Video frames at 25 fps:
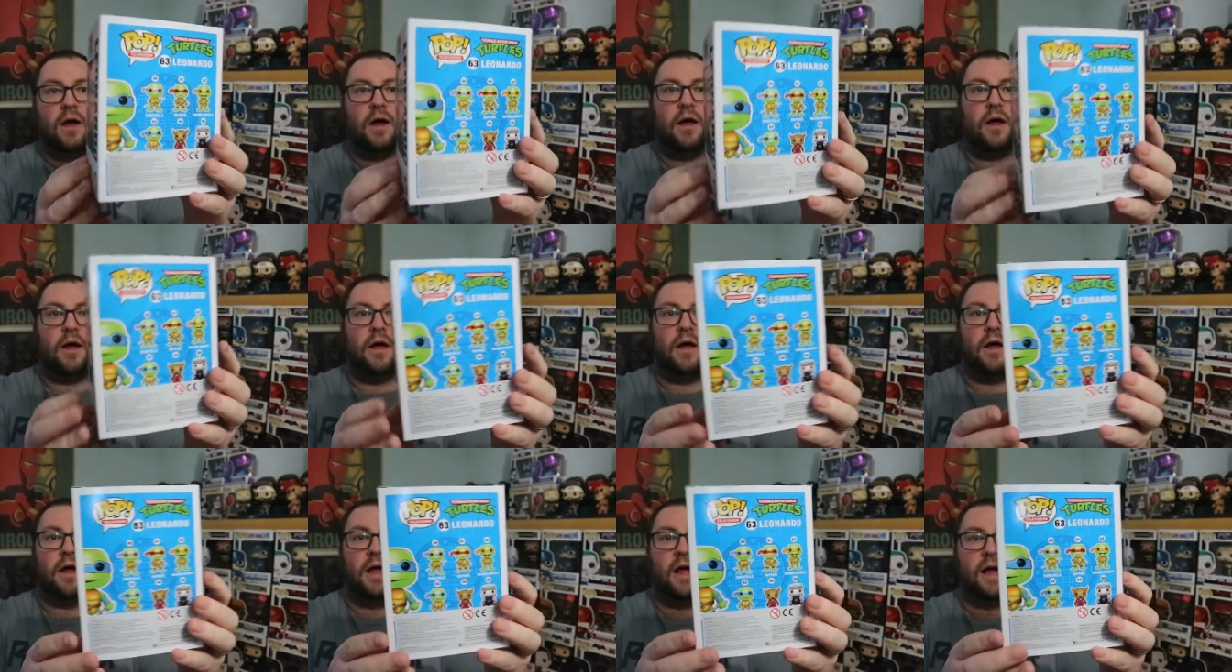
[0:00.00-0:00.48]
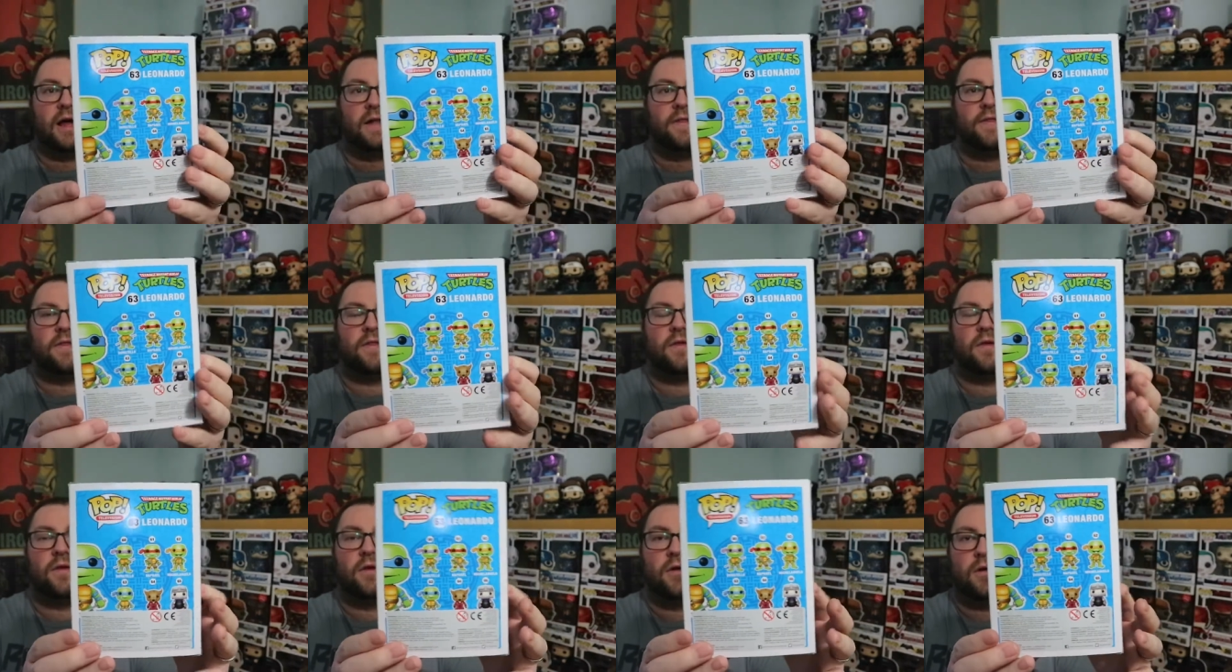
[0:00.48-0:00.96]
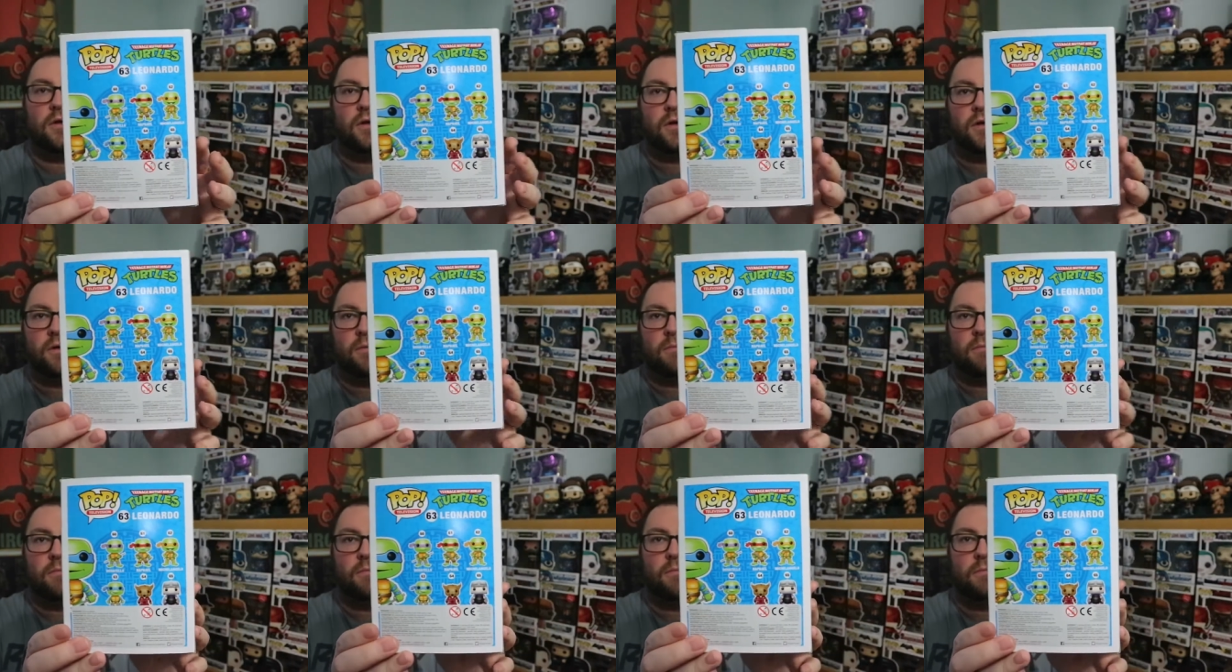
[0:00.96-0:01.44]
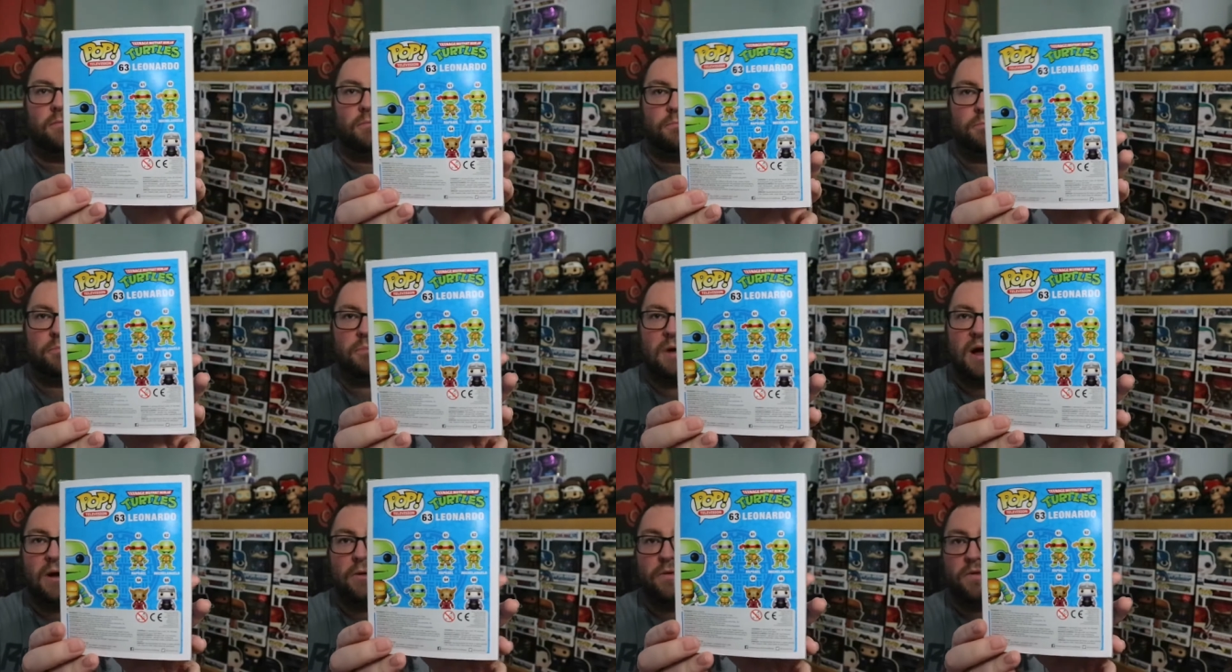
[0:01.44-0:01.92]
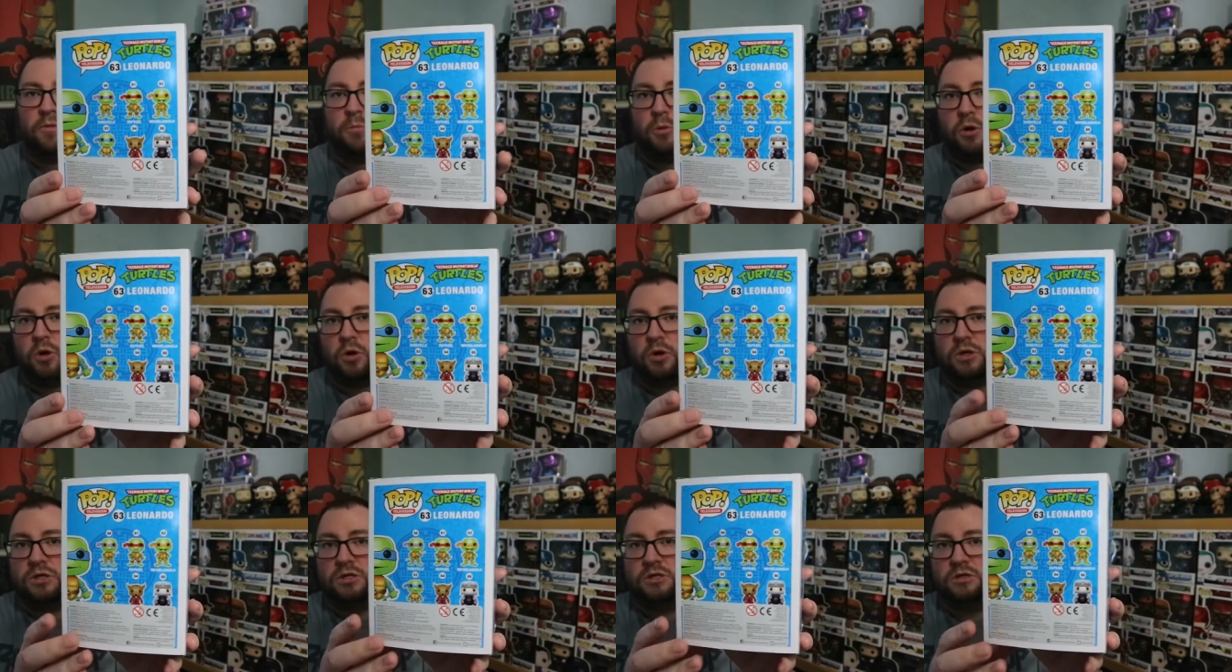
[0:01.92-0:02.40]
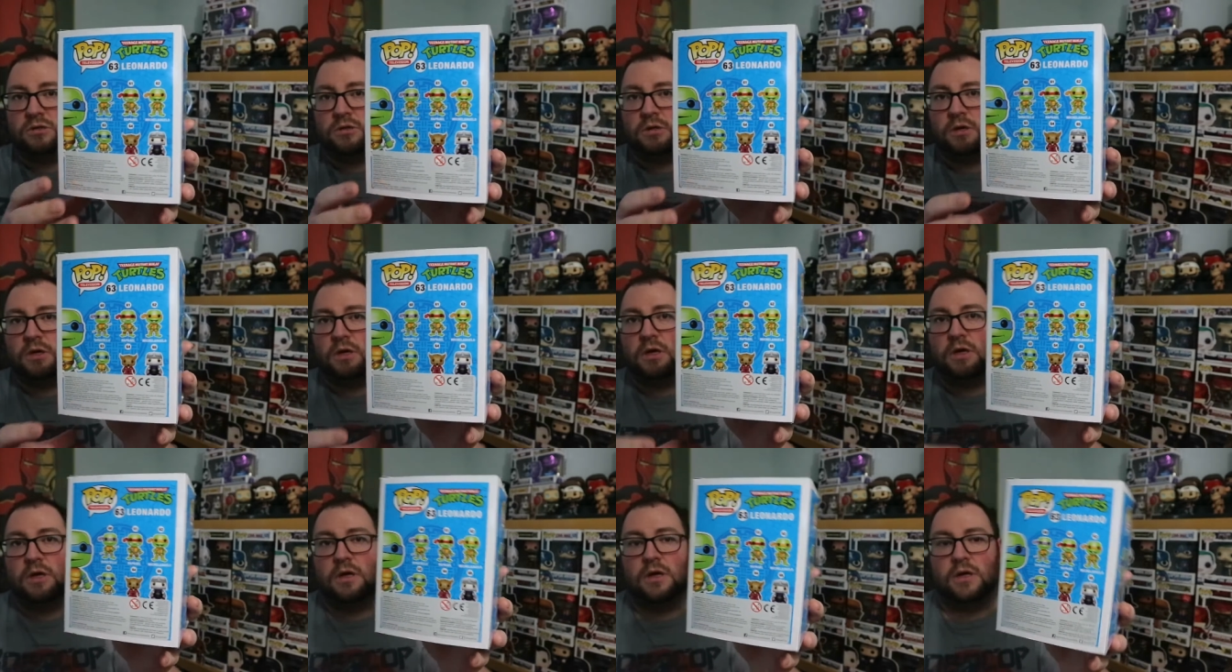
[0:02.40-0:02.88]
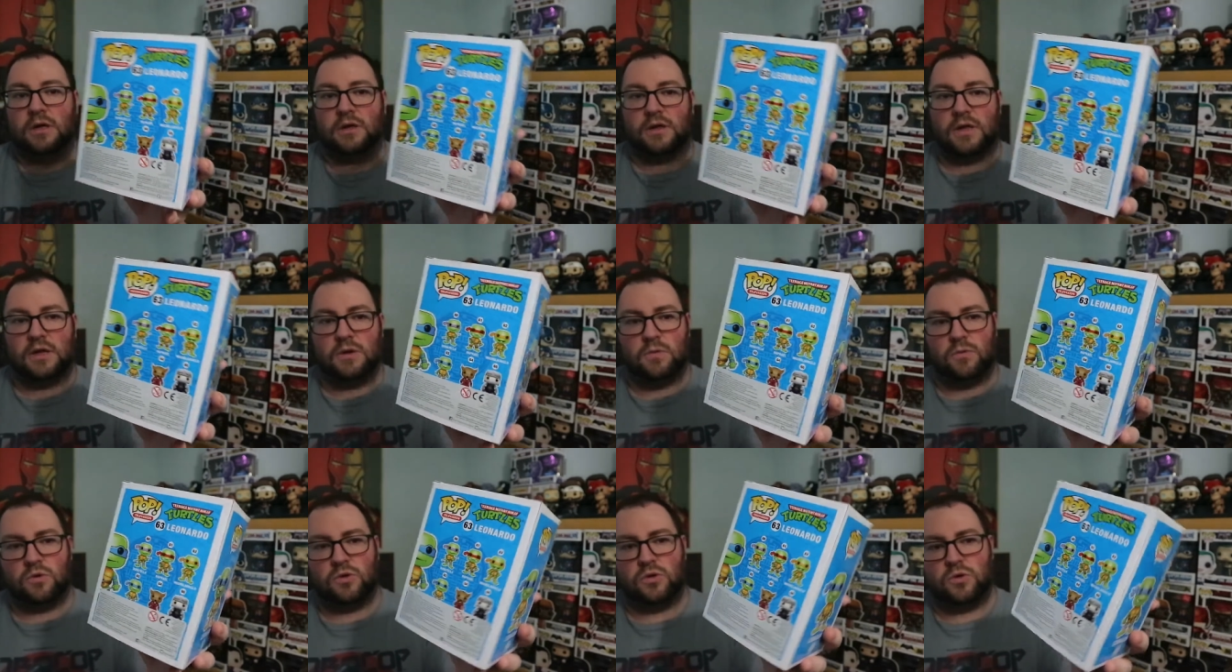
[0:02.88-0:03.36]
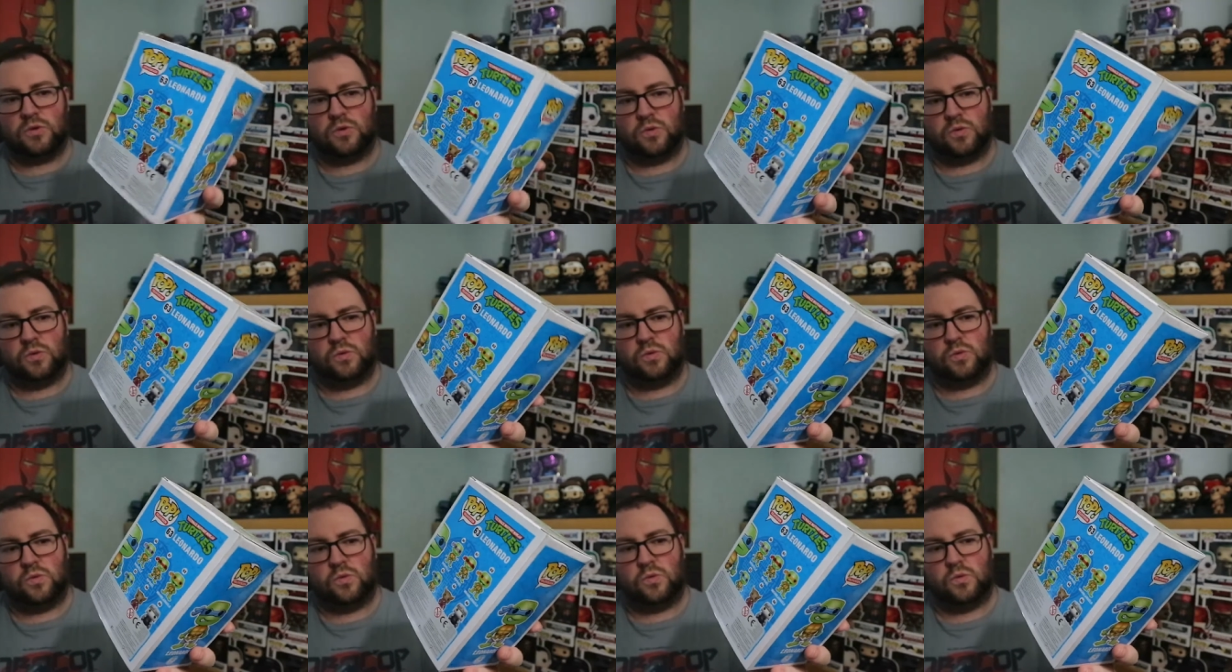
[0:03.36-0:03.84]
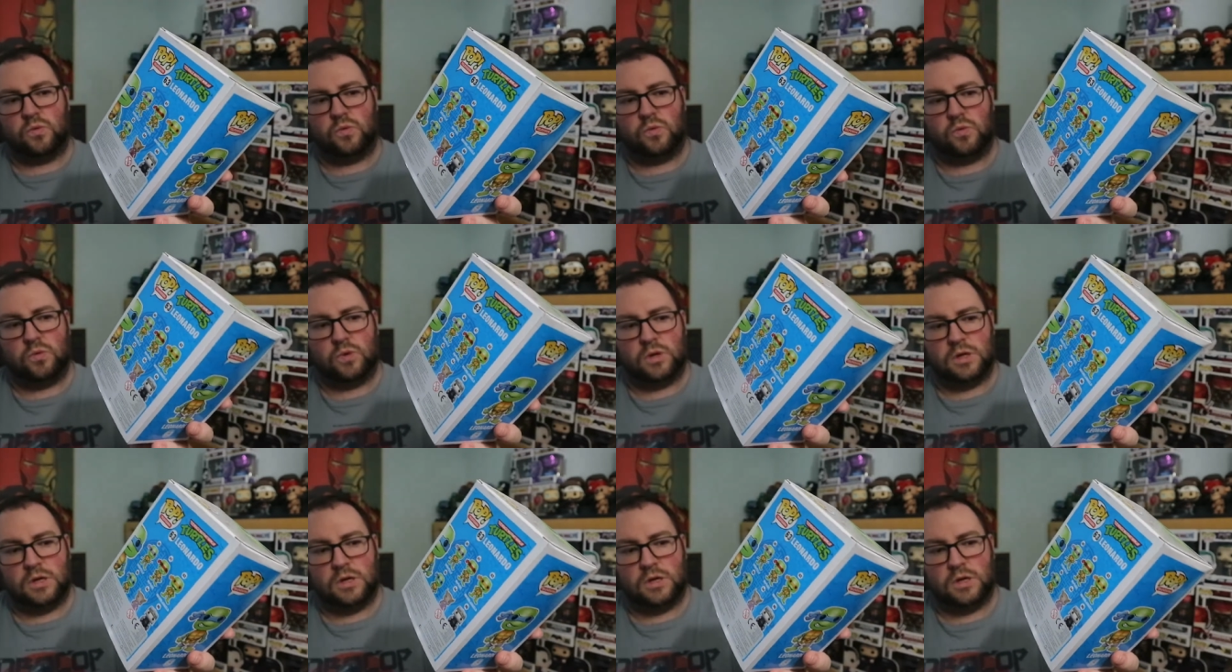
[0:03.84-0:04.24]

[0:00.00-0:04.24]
Uh, I have them out the box. They were all